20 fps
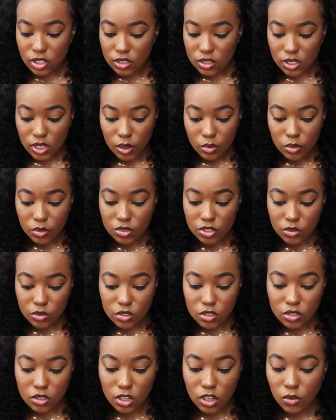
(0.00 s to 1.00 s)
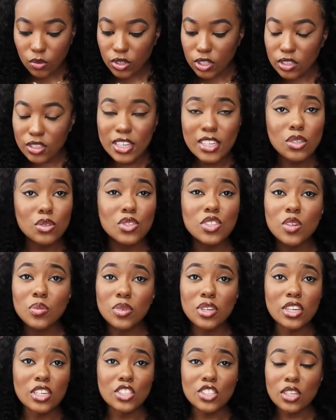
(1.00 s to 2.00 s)
this. Like I'm obsessed with this already. Thank you so
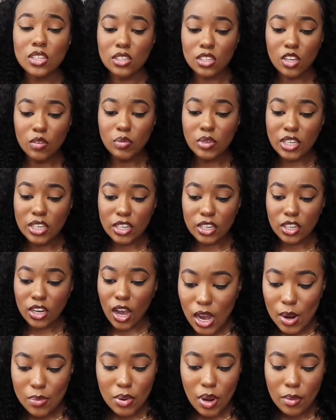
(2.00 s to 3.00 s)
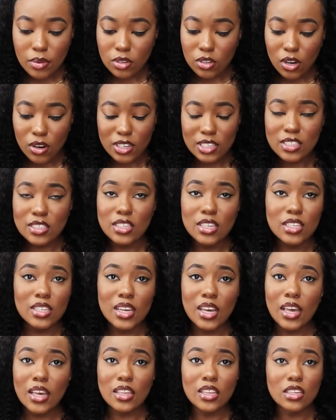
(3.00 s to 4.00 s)
much. Luvme Hair. I probably already said
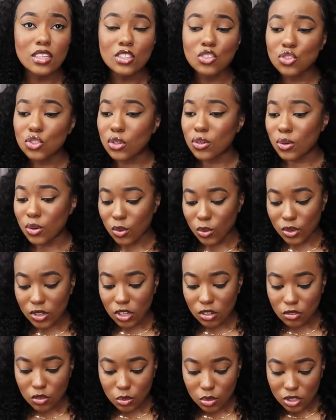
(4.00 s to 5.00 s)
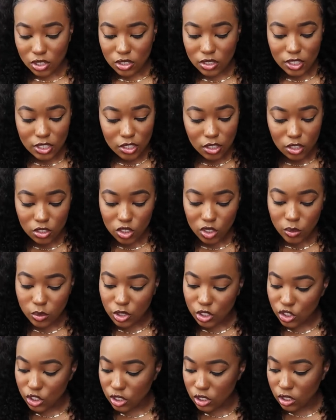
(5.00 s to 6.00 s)
that in the intro or whatever, but thank y'all so
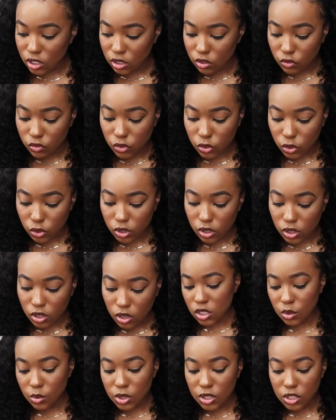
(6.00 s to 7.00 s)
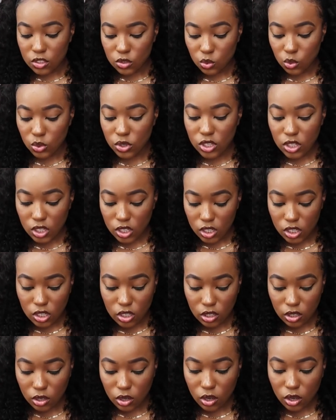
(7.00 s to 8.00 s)
much again for sending me this wig
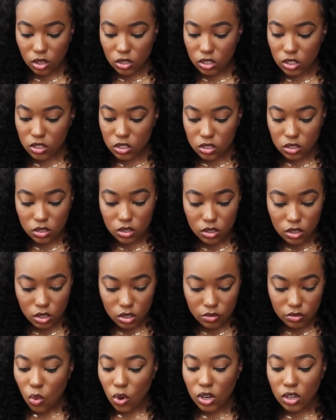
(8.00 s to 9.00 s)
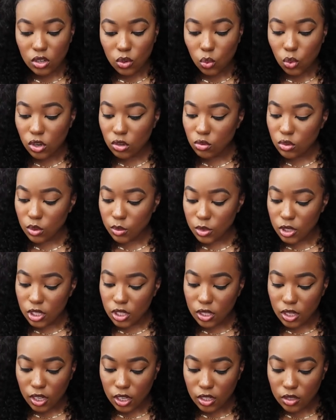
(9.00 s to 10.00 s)
and all this stuff, wanting to work with
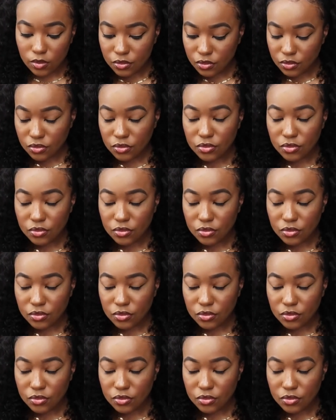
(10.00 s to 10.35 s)
me. Like